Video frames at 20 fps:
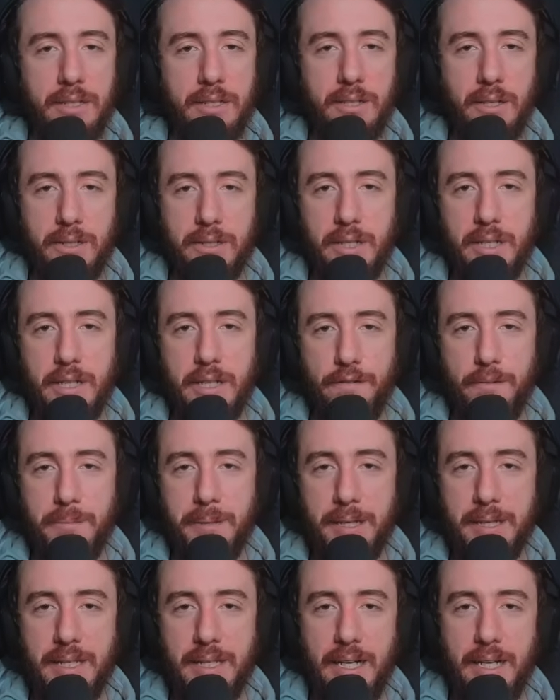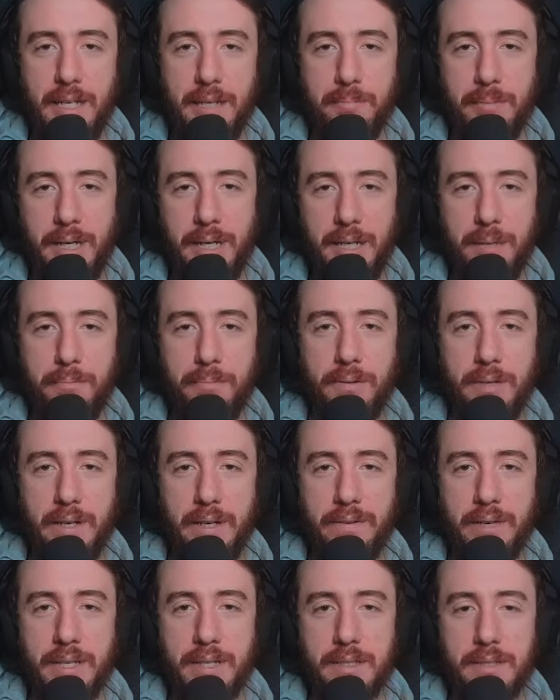Talked enough about that in my
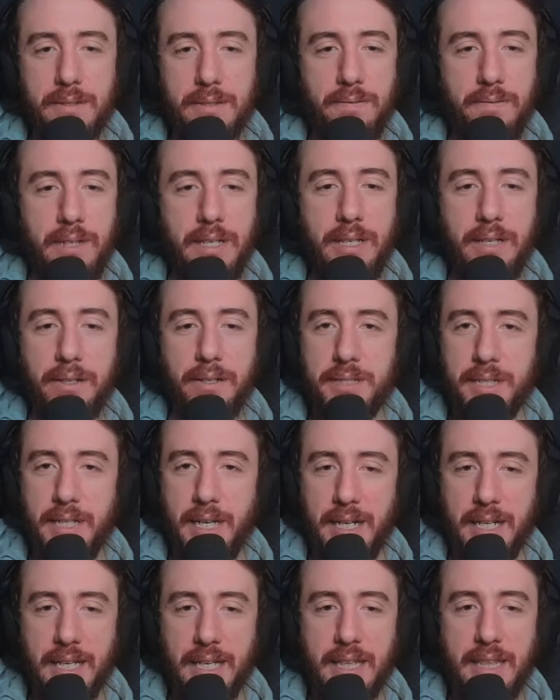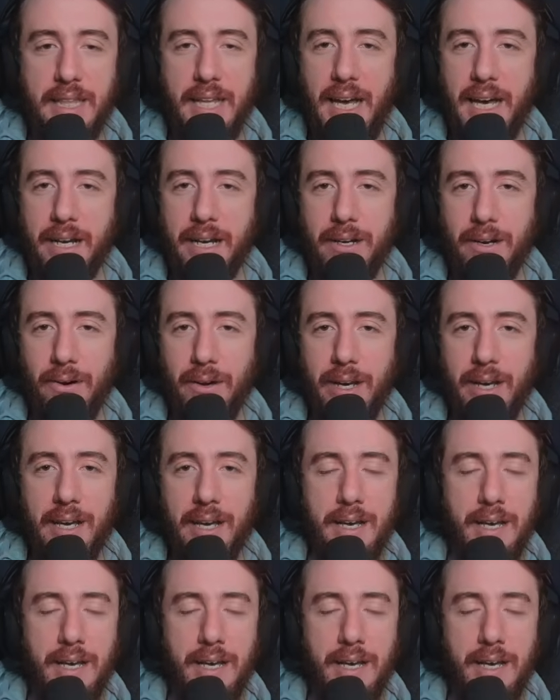previous videos and how to get that going.